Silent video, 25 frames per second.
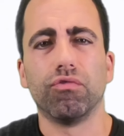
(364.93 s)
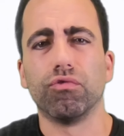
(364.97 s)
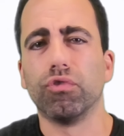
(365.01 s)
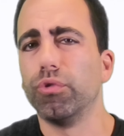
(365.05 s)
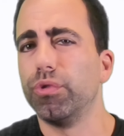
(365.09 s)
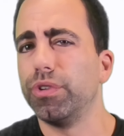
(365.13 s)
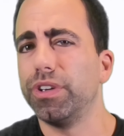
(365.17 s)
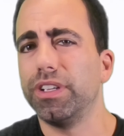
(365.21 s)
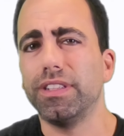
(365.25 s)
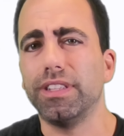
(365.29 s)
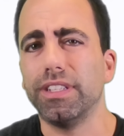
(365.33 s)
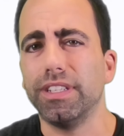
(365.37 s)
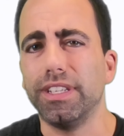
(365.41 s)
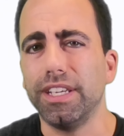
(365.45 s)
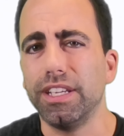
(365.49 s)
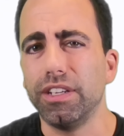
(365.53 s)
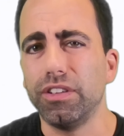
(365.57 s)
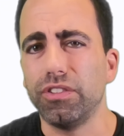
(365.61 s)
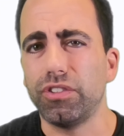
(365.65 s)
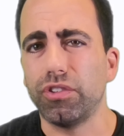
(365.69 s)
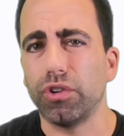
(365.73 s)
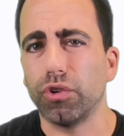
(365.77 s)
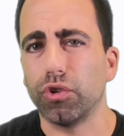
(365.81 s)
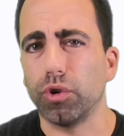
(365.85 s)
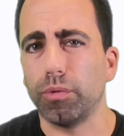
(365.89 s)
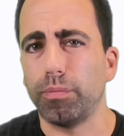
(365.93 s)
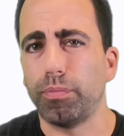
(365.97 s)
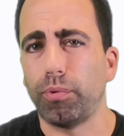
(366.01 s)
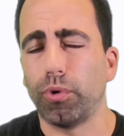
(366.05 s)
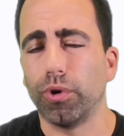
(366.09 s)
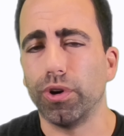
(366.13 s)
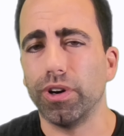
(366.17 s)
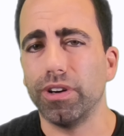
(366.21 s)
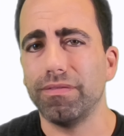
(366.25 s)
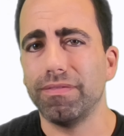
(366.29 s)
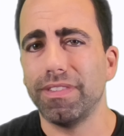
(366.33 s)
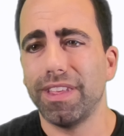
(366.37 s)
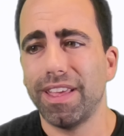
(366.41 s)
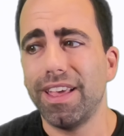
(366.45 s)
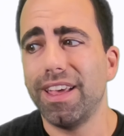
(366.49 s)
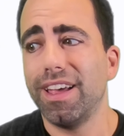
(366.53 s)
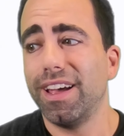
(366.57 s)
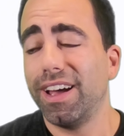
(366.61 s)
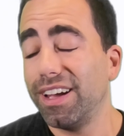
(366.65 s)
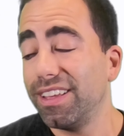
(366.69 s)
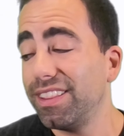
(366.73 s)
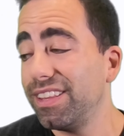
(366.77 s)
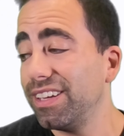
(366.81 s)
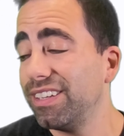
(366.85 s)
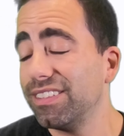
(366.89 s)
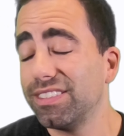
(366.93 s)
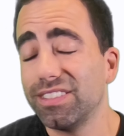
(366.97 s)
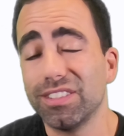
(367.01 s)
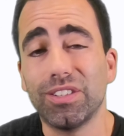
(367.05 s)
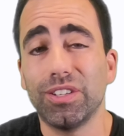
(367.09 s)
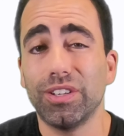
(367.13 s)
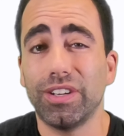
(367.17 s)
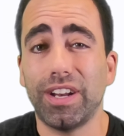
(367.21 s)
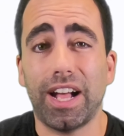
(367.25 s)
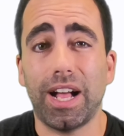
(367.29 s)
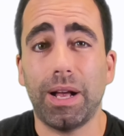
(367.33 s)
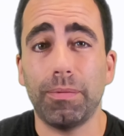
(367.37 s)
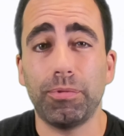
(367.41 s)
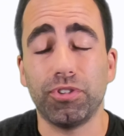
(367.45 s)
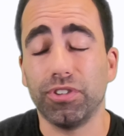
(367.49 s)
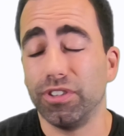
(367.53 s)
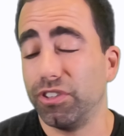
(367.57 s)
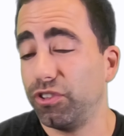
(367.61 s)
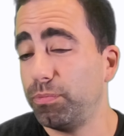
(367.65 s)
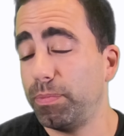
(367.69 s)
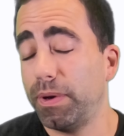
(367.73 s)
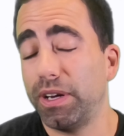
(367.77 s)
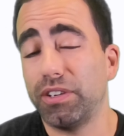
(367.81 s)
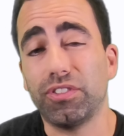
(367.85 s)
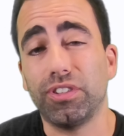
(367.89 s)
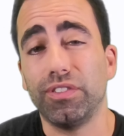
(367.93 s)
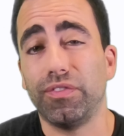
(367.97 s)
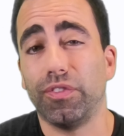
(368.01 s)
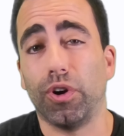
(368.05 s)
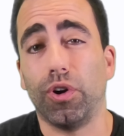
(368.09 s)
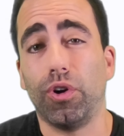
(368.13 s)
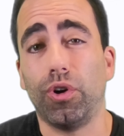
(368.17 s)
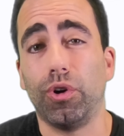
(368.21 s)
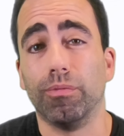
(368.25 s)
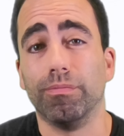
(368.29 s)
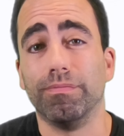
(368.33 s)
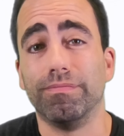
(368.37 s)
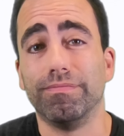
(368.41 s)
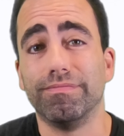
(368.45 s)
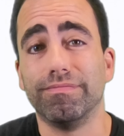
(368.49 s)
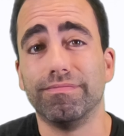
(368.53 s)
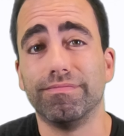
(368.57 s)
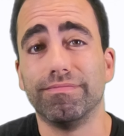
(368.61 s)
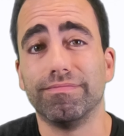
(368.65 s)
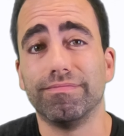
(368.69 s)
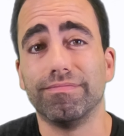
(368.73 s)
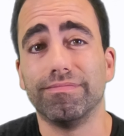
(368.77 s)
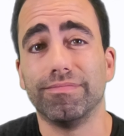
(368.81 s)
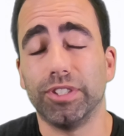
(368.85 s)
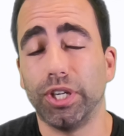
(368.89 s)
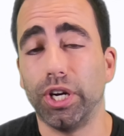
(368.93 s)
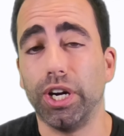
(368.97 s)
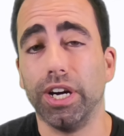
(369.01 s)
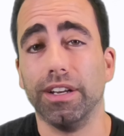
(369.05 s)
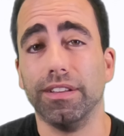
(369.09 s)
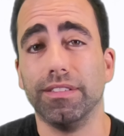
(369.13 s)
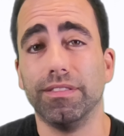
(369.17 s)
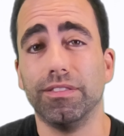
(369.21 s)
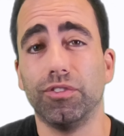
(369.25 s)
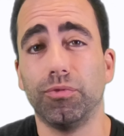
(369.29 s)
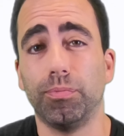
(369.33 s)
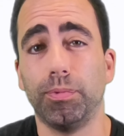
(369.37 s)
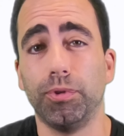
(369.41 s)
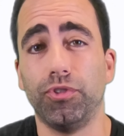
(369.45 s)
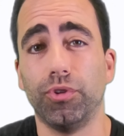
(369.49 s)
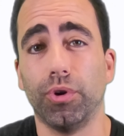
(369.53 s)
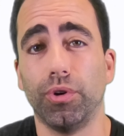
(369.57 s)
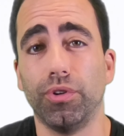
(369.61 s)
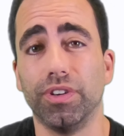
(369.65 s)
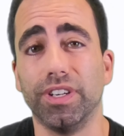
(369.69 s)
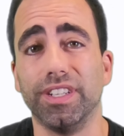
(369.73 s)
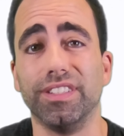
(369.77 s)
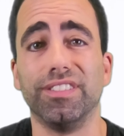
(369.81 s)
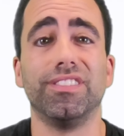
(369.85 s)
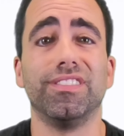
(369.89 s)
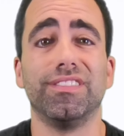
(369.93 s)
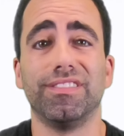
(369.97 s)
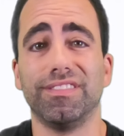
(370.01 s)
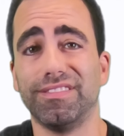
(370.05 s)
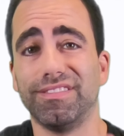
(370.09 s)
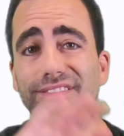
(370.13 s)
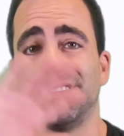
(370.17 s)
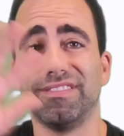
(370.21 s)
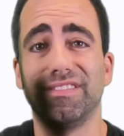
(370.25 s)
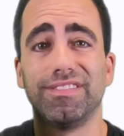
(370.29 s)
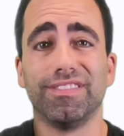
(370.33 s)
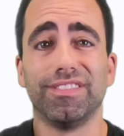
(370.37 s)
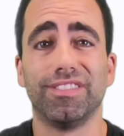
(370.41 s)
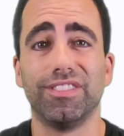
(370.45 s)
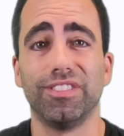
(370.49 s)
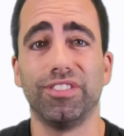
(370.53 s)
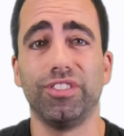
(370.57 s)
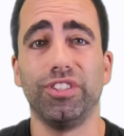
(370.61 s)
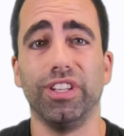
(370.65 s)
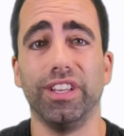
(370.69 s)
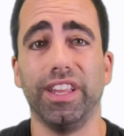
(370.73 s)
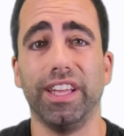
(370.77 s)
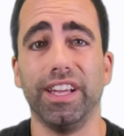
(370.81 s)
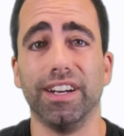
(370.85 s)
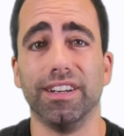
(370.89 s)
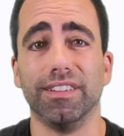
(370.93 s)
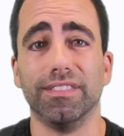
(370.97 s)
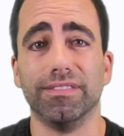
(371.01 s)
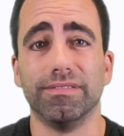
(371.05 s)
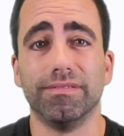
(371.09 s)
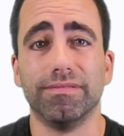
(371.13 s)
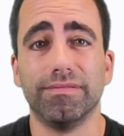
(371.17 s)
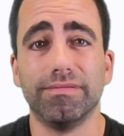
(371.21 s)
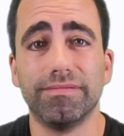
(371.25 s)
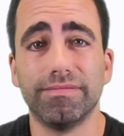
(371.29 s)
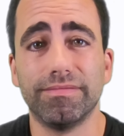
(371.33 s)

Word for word: ruining the internal port, I think it's a good option, especially for home. All right, it's been Joey Riz. See you later.